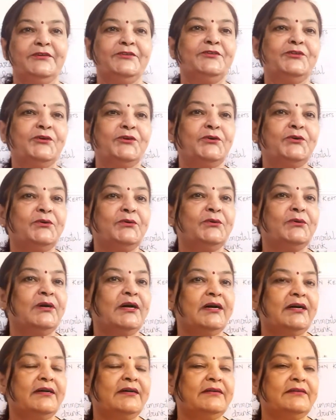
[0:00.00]
so
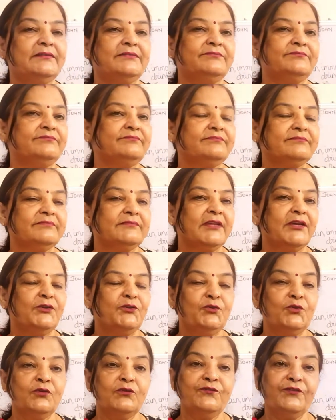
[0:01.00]
um,
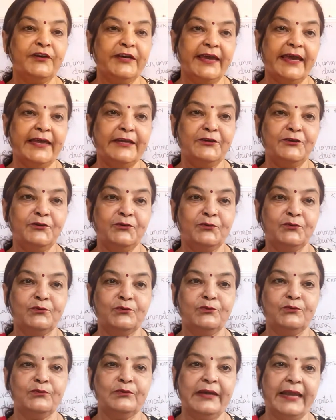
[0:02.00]
don't forget
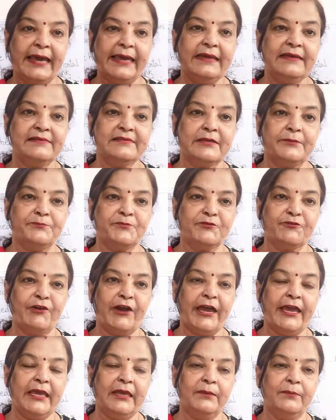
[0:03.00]
to like
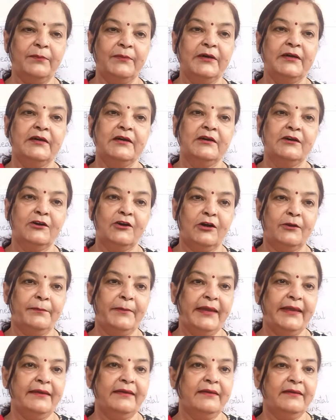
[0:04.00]
subscribe
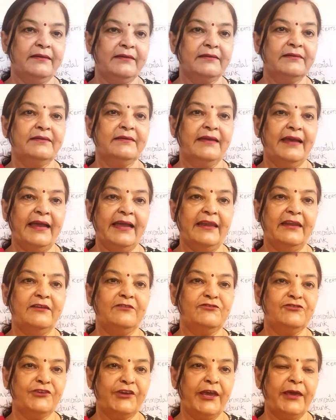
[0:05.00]
comment
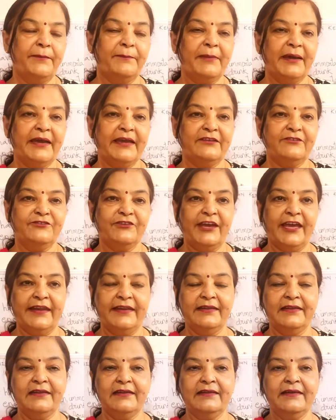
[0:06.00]
and share my
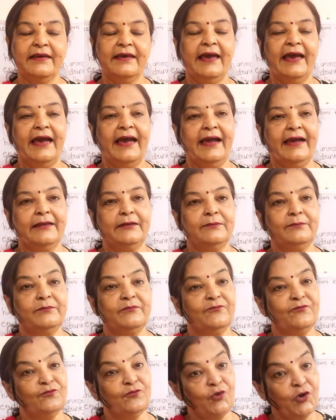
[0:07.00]
channel and
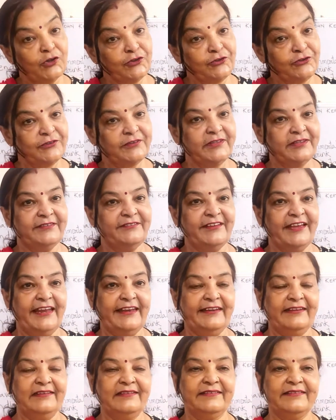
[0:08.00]
watch the
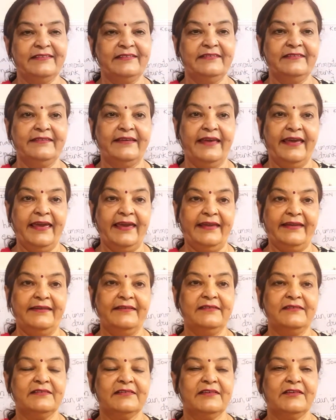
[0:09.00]
channel till the
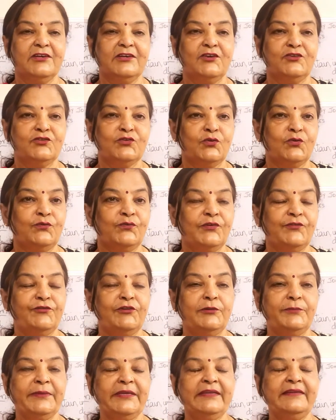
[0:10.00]
end. So we
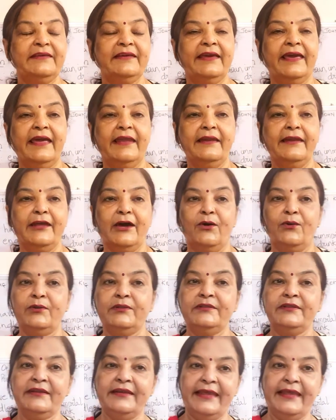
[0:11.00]
will meet again now
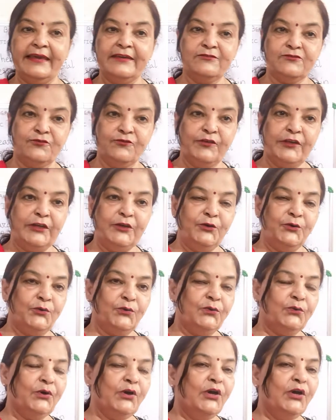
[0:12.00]
in the next video